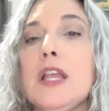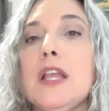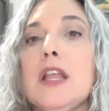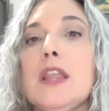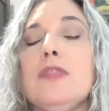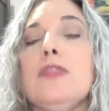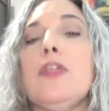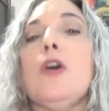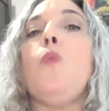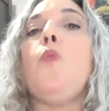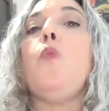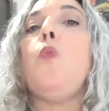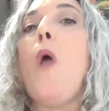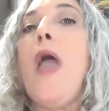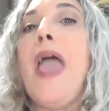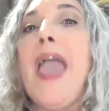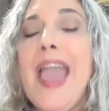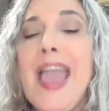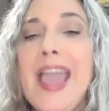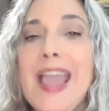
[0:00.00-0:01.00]
the
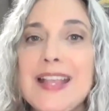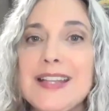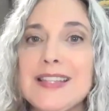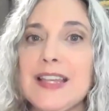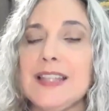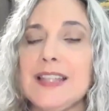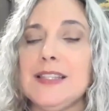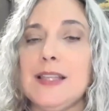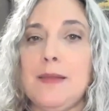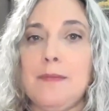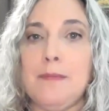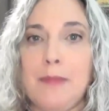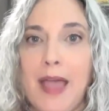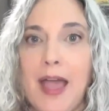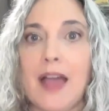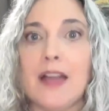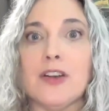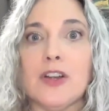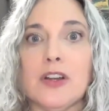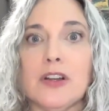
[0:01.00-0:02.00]
way doesn't
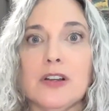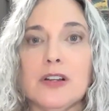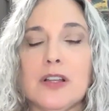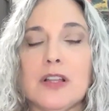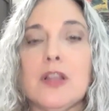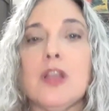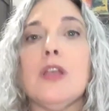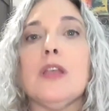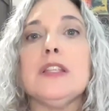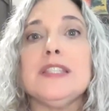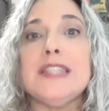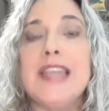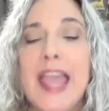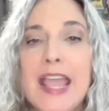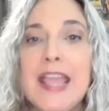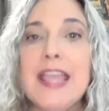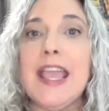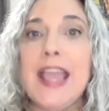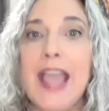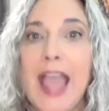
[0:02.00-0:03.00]
matter.
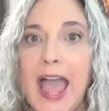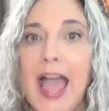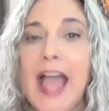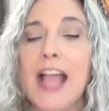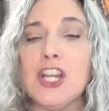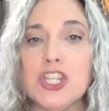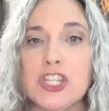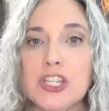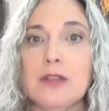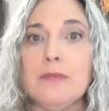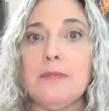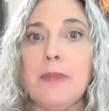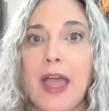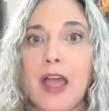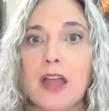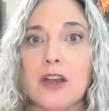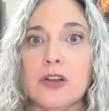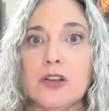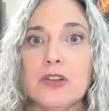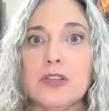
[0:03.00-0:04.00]
Taking action
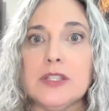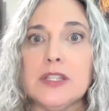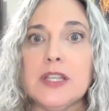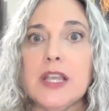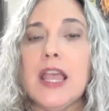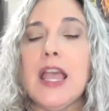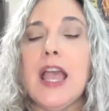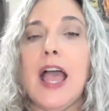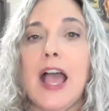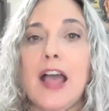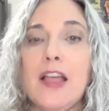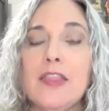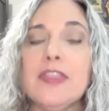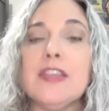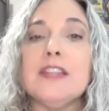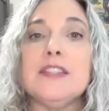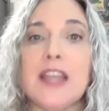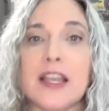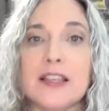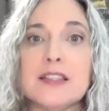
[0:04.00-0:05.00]
matters, and the
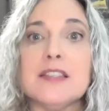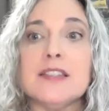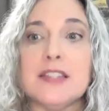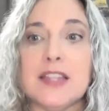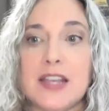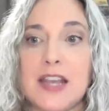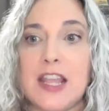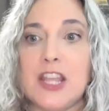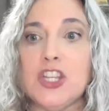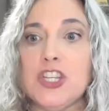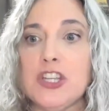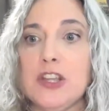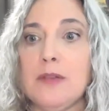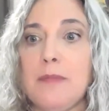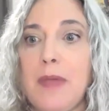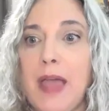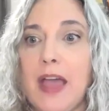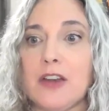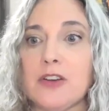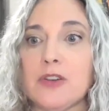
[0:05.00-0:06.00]
destination
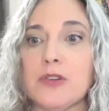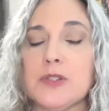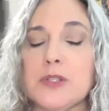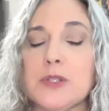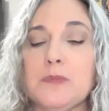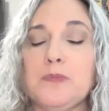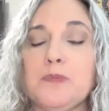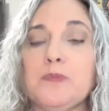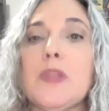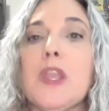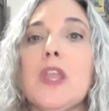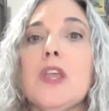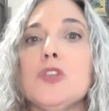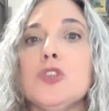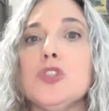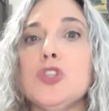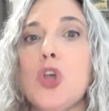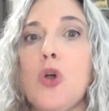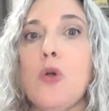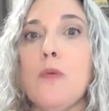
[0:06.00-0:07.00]
matters.
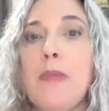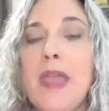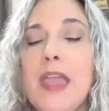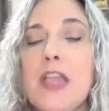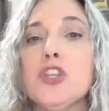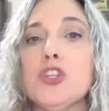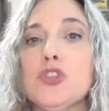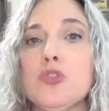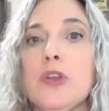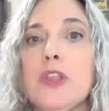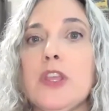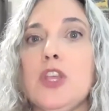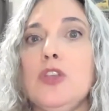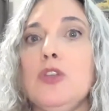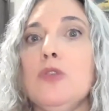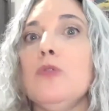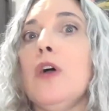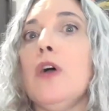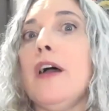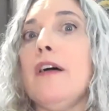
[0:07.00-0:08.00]
So make sure that
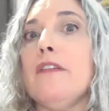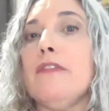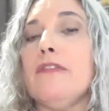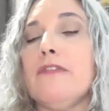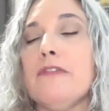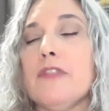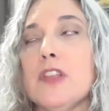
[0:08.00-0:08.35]
you have